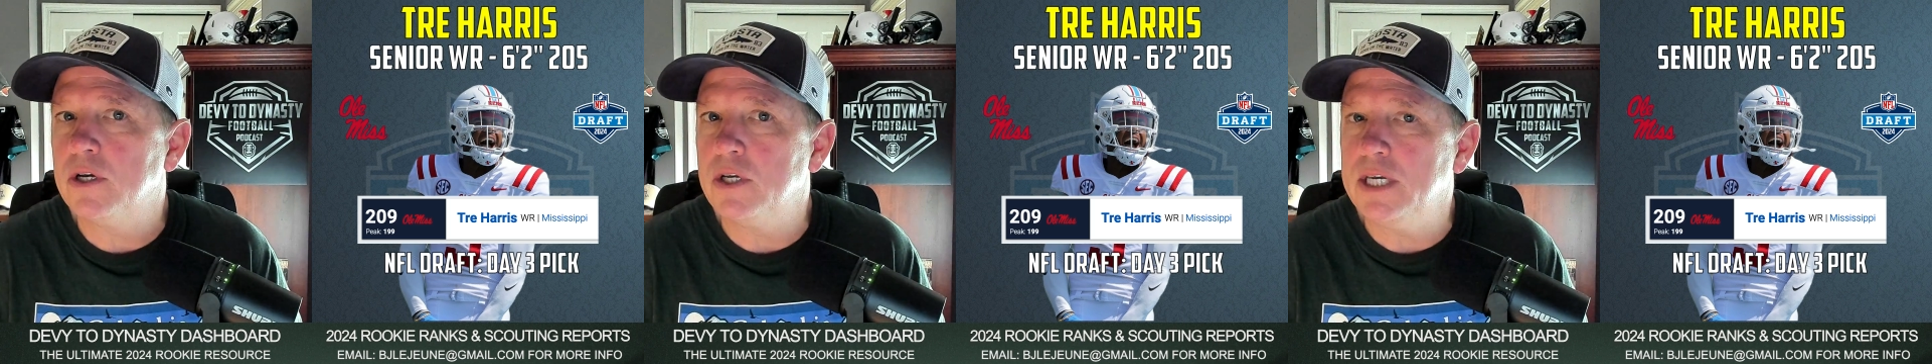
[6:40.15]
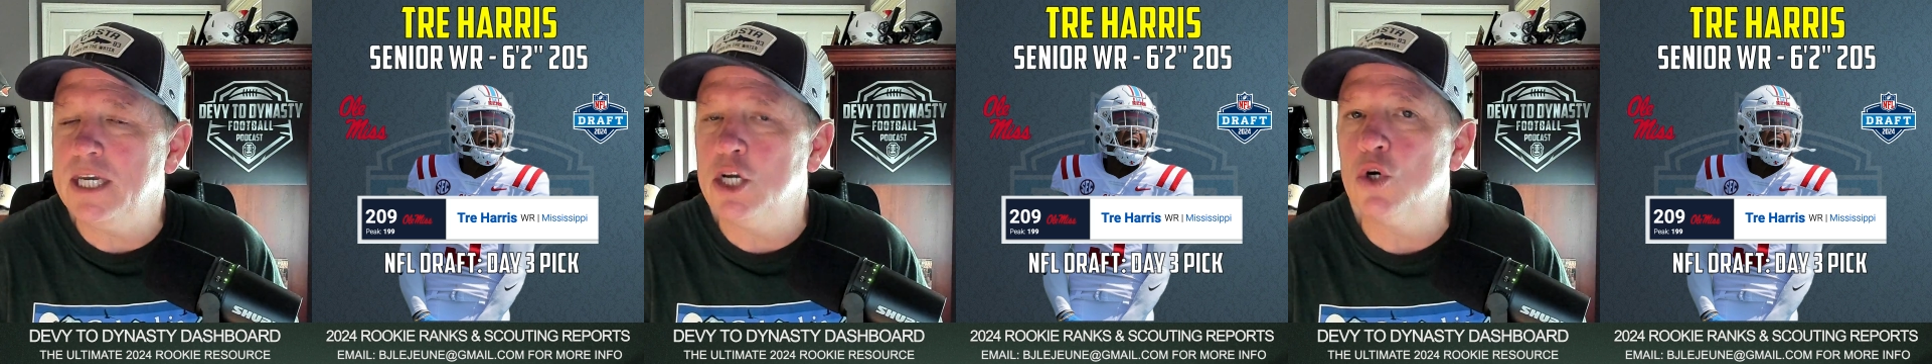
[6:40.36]

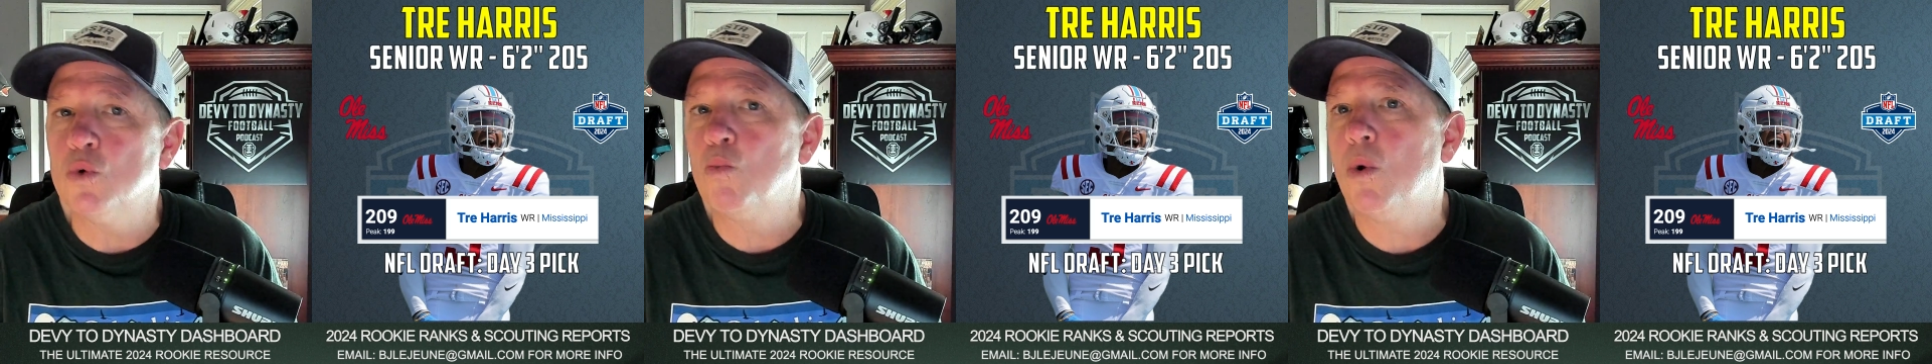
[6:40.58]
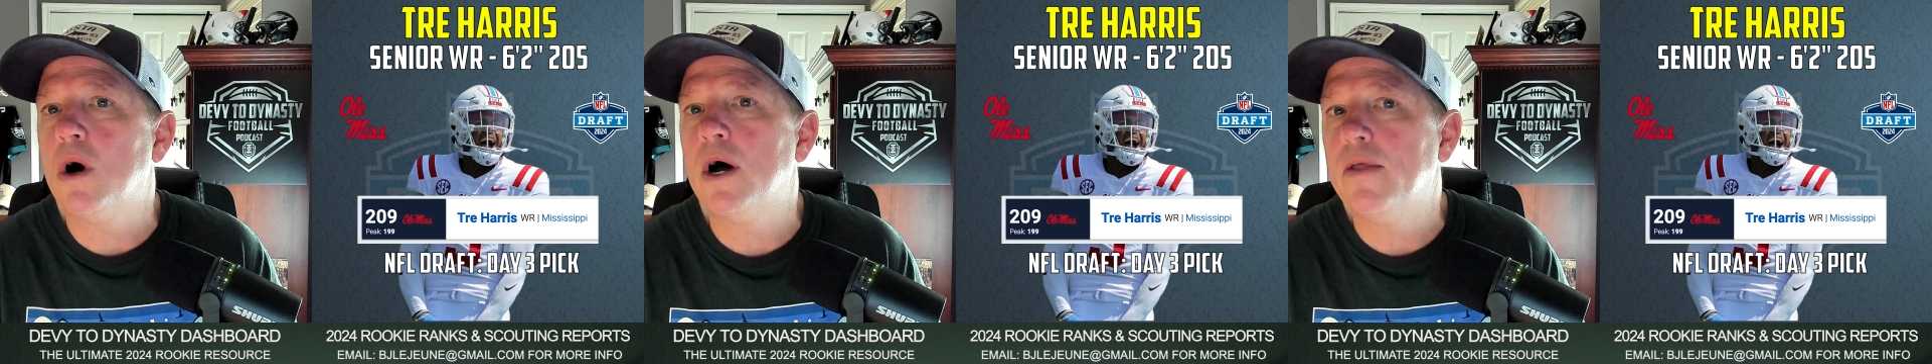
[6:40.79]
year
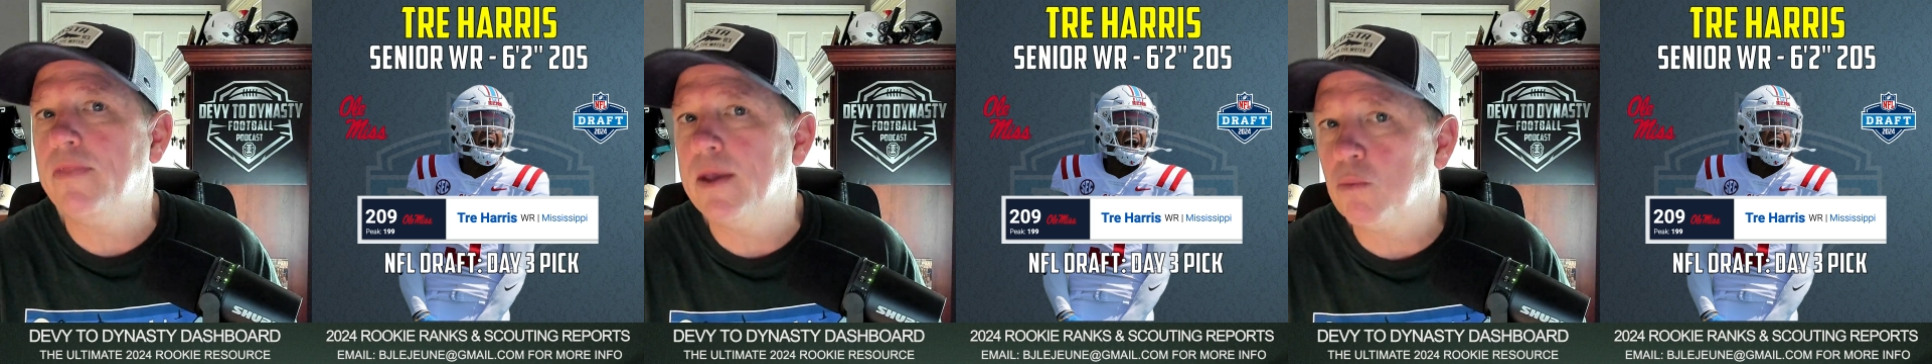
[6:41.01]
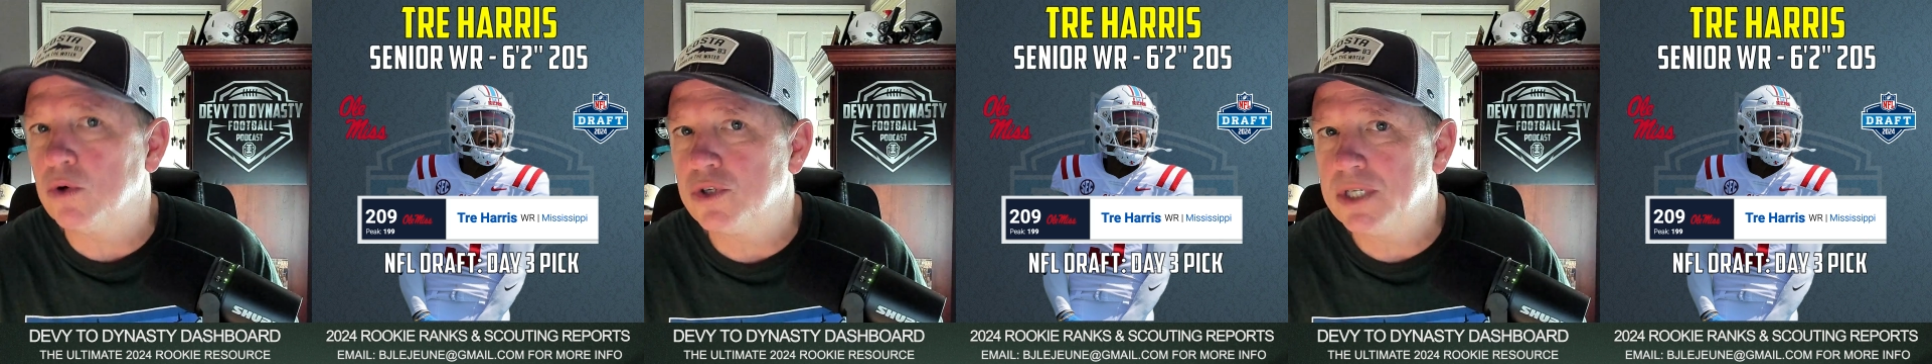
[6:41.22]
one
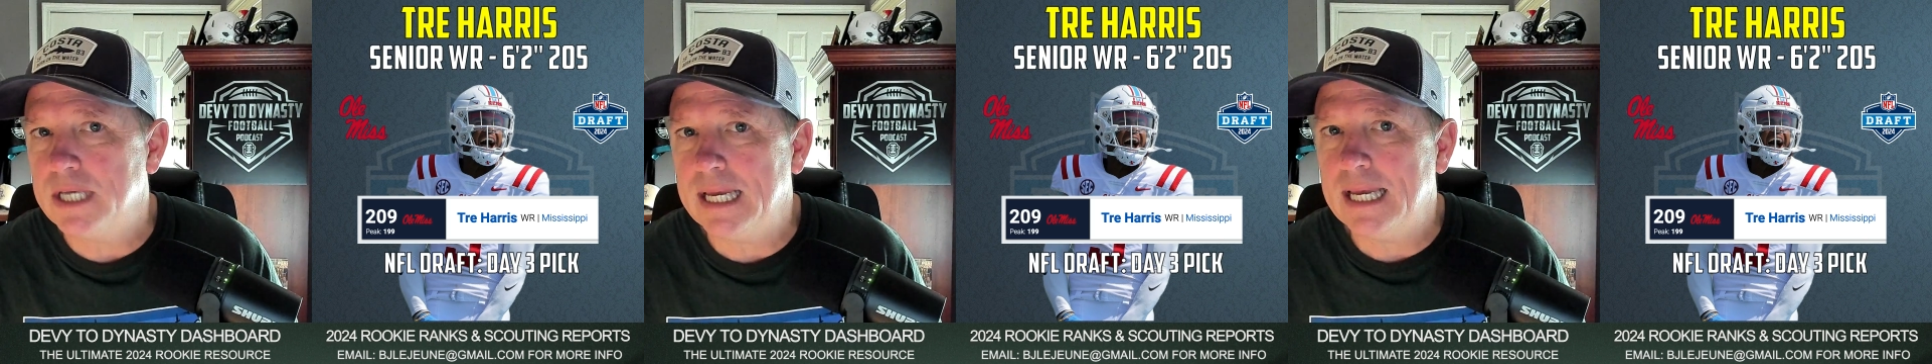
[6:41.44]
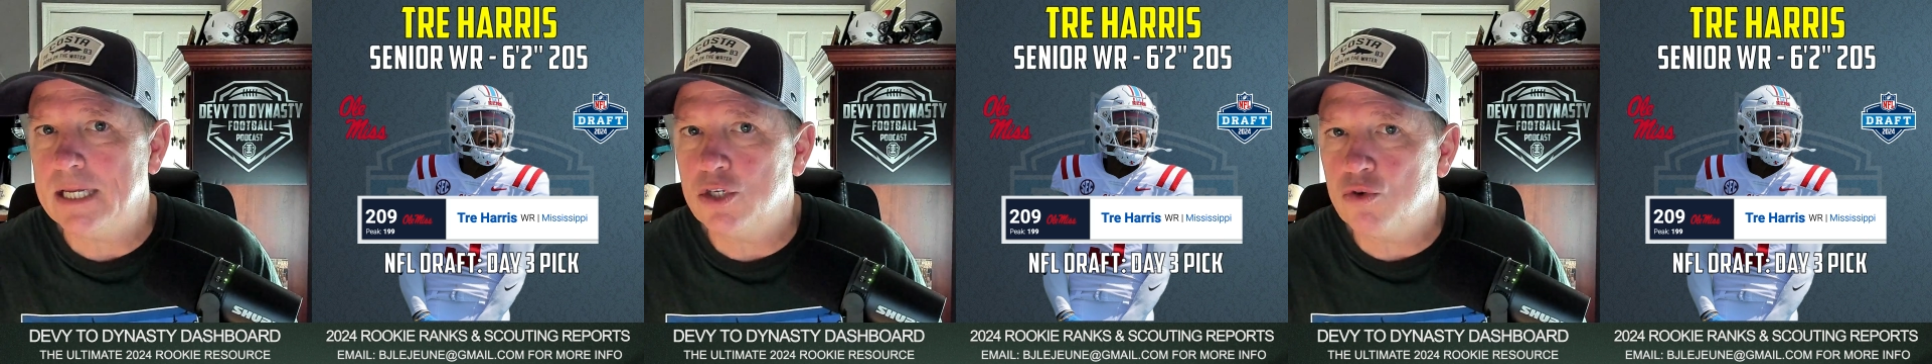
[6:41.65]
that we're
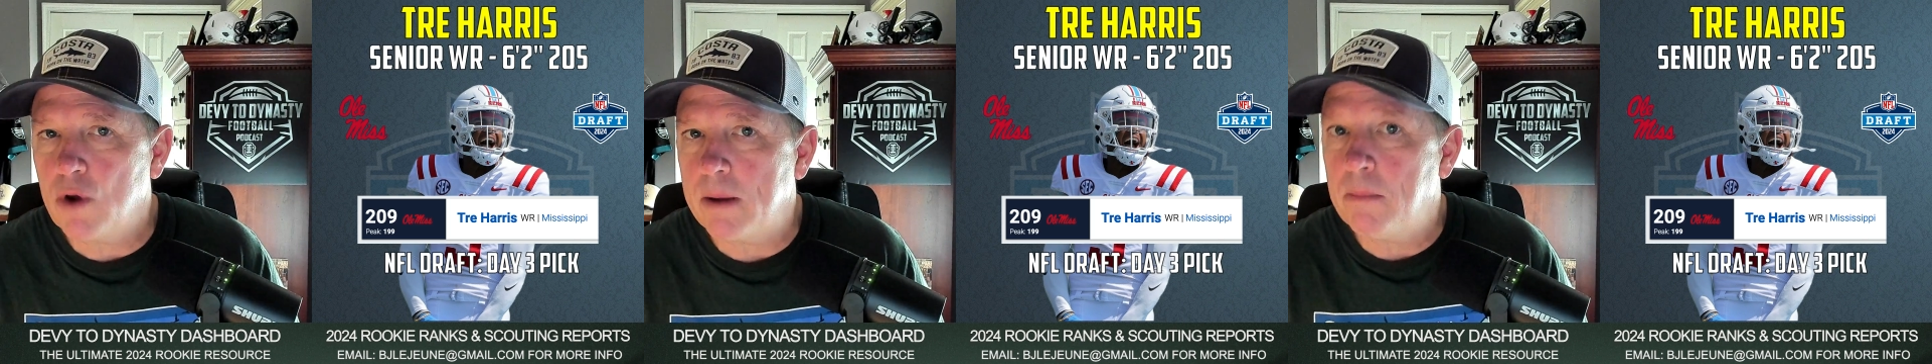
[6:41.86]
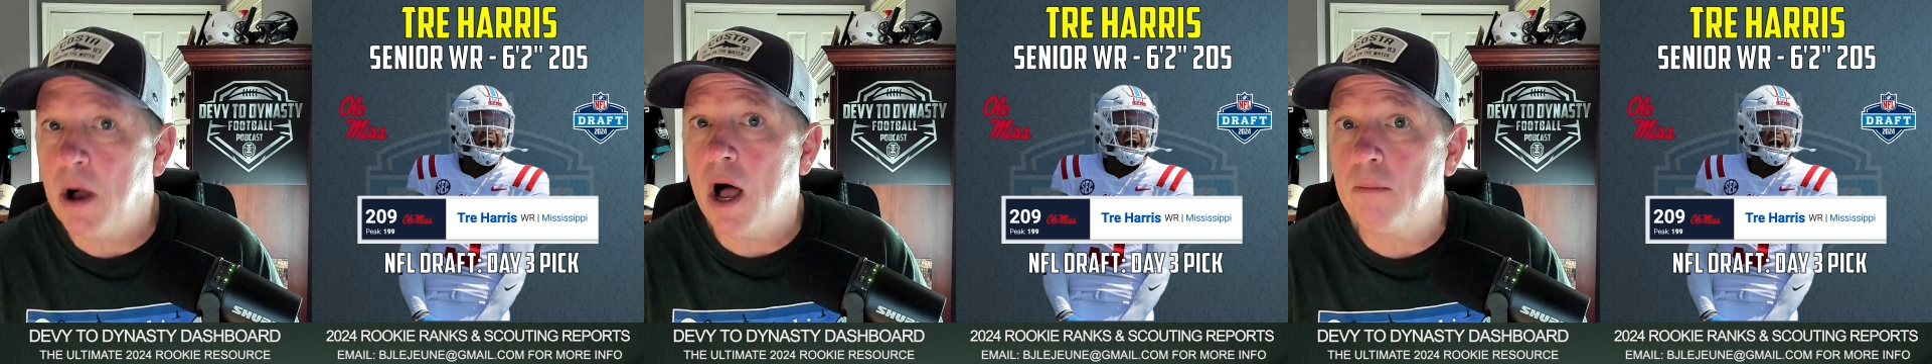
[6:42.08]
seeing
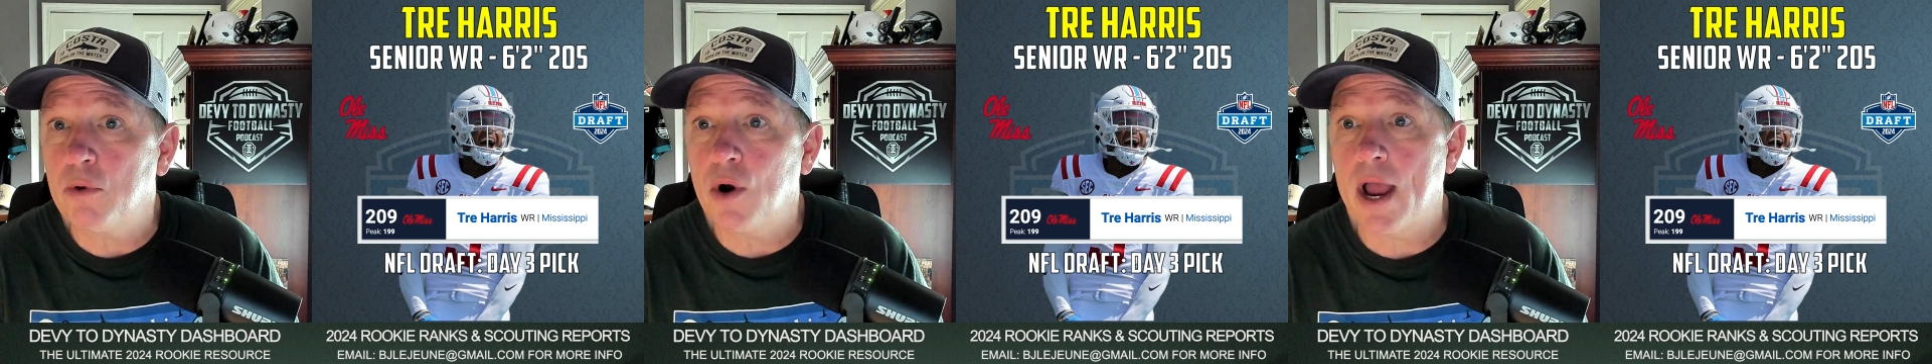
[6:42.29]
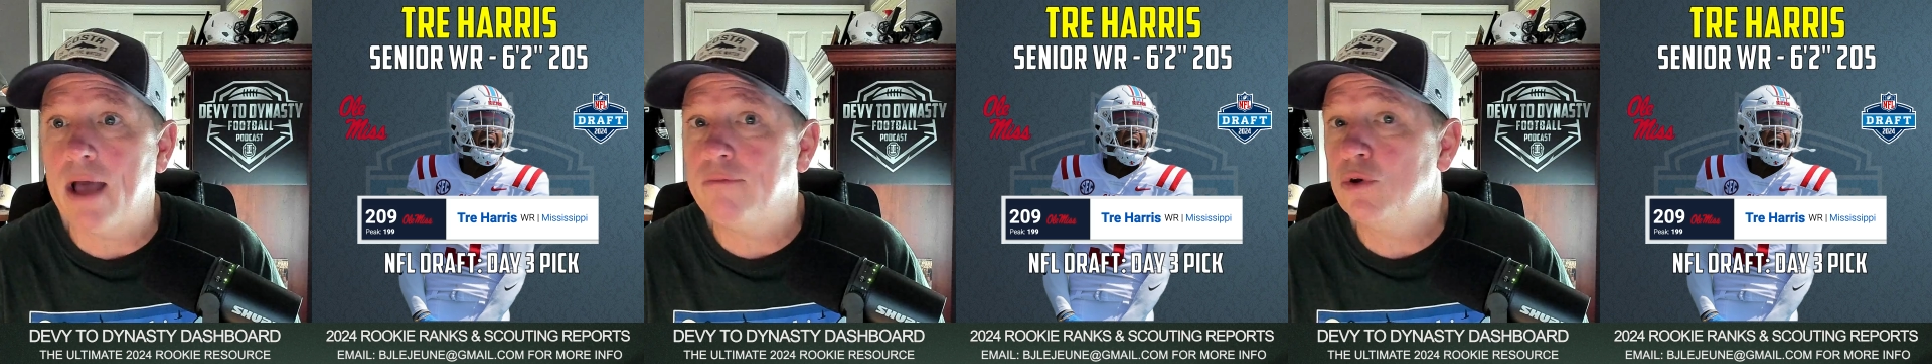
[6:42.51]
Trey Palmer
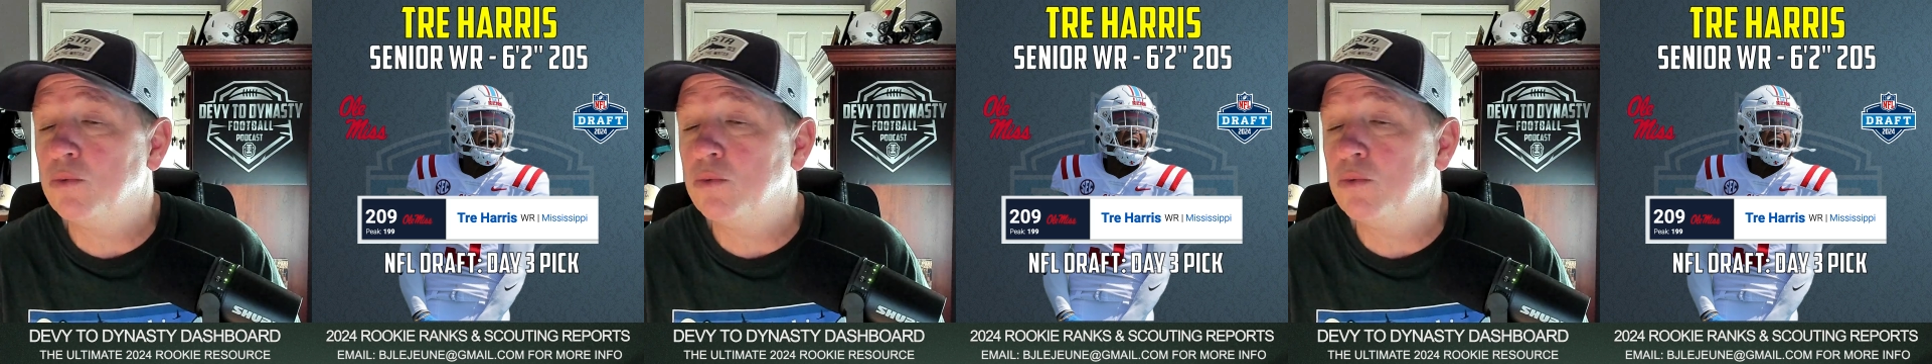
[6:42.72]
have,